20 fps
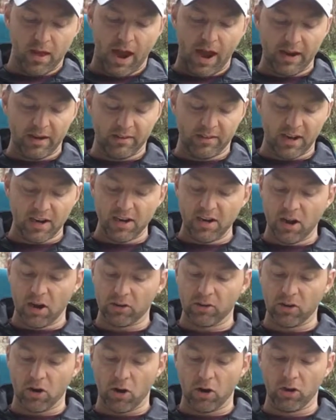I decided
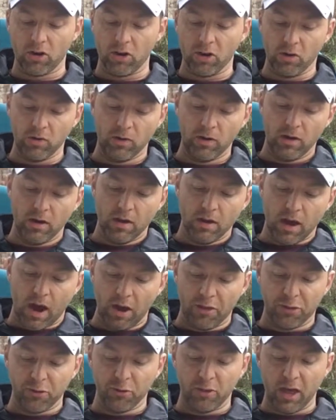not to argue.
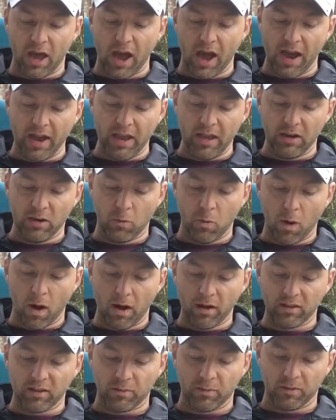I threw the eye into
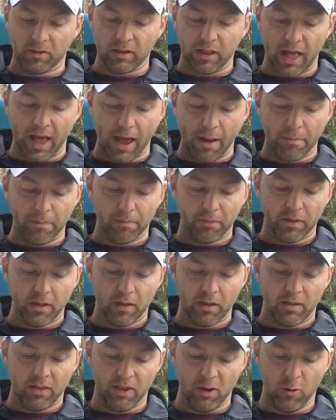Wasp's lap.
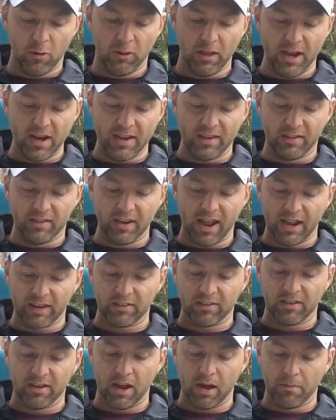The old lady
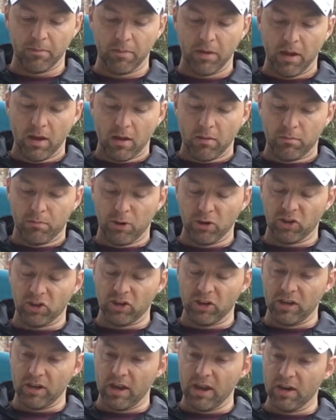snatched it up, pushed
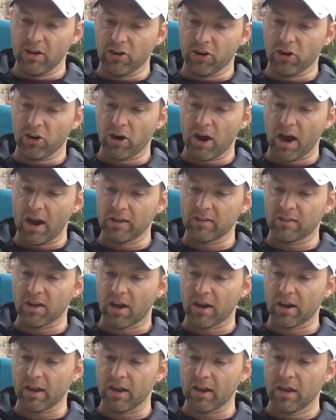it into her eye
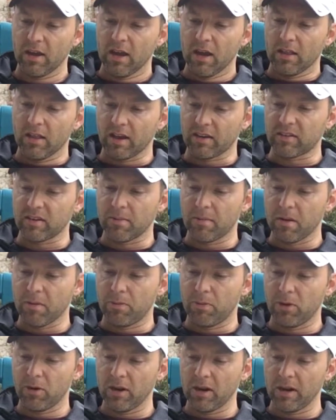socket like somebody
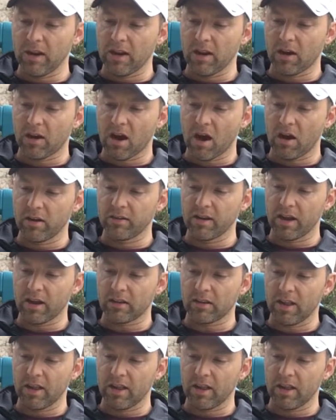putting in a contact